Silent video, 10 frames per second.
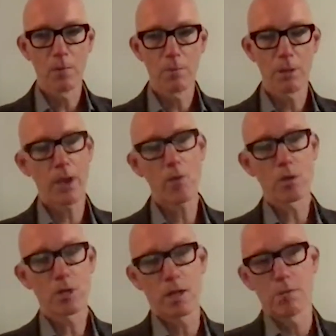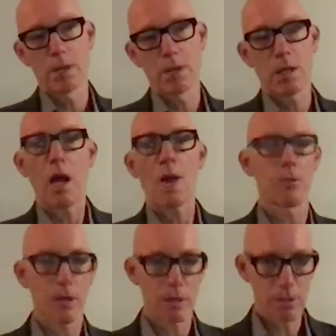But they were seen to be
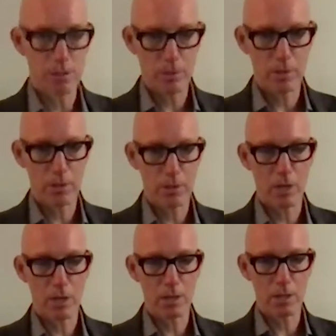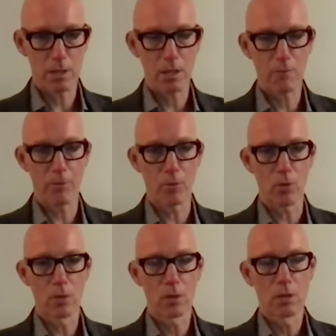collaborators with the Israelis and
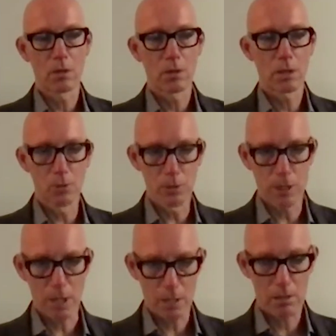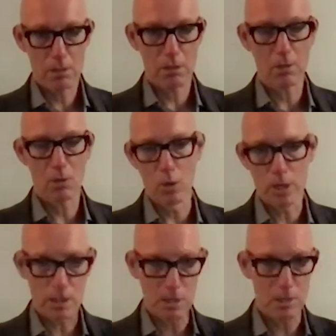therefore guilty, you know,
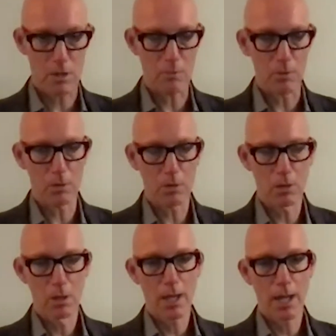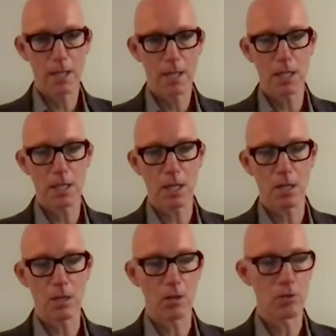according to this terrible
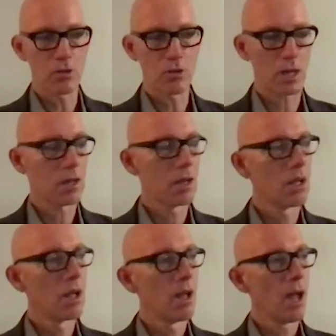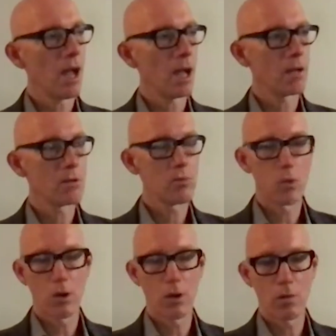anti-settler logic and
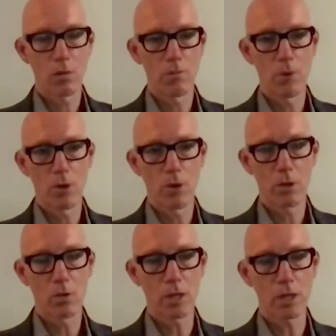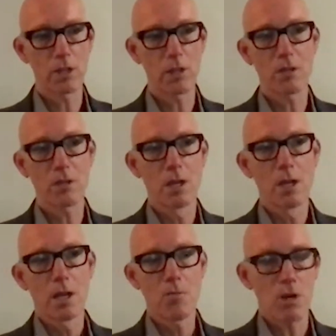were, were motivated accordingly. So
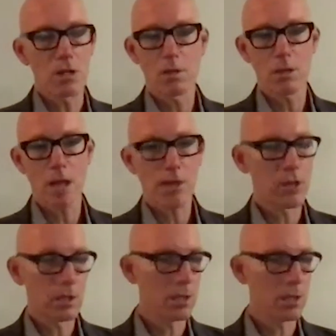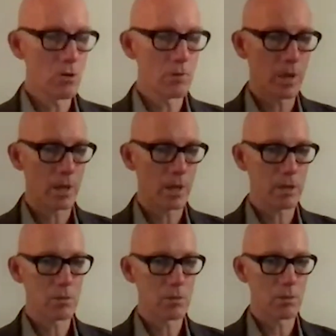it wasn't ethnically
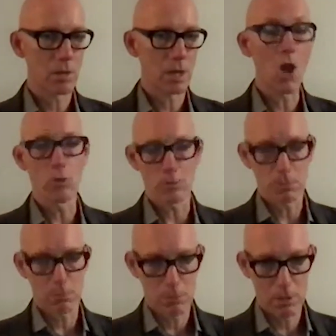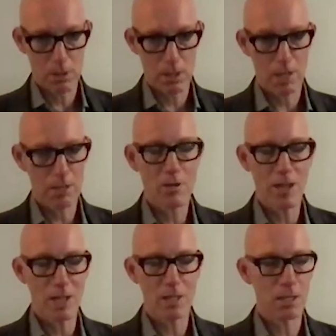motivated alone. Okay, so in
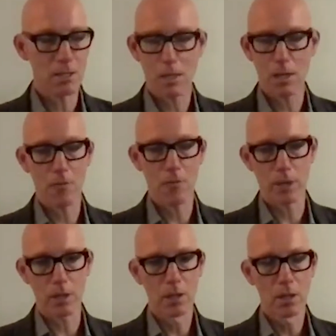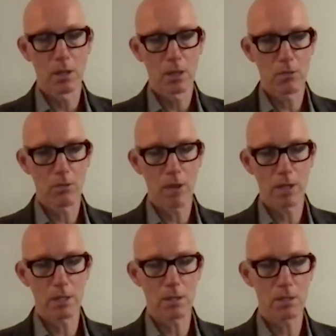that sense, it can't be
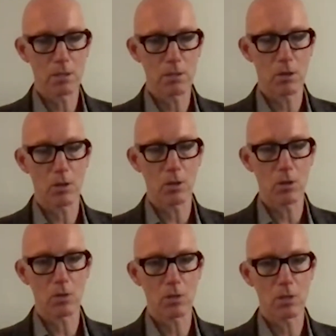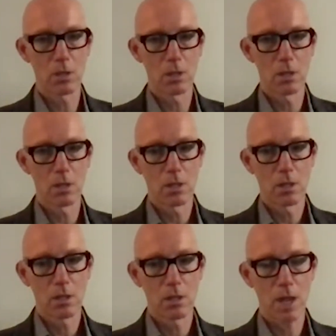narrated into a Holocaust
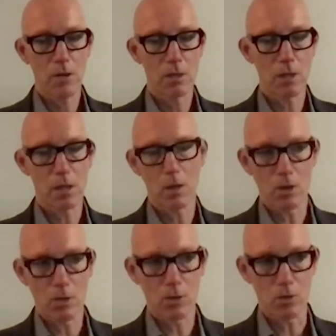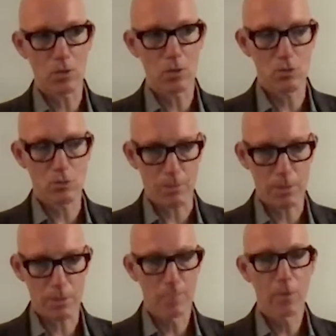narrative, a Holocaust
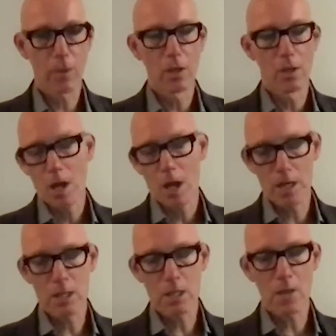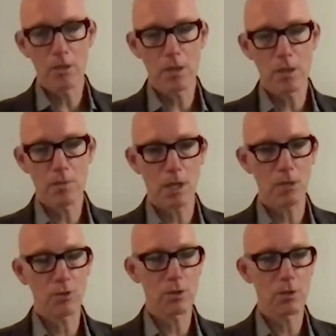script. I understand the
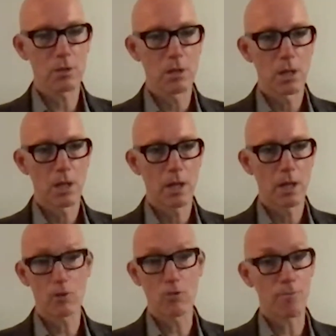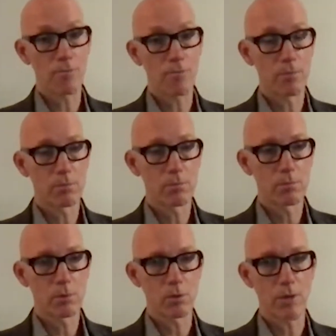temptation and has great
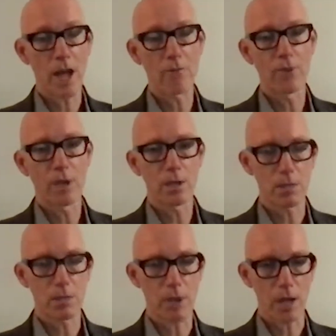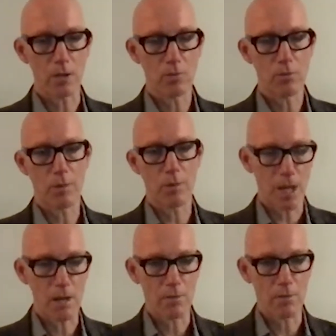sort of advocacy value,
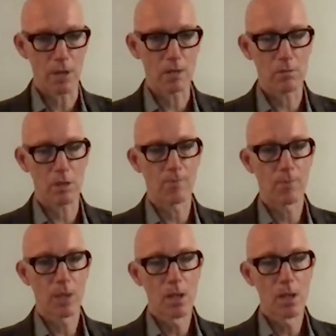propaganda value, right?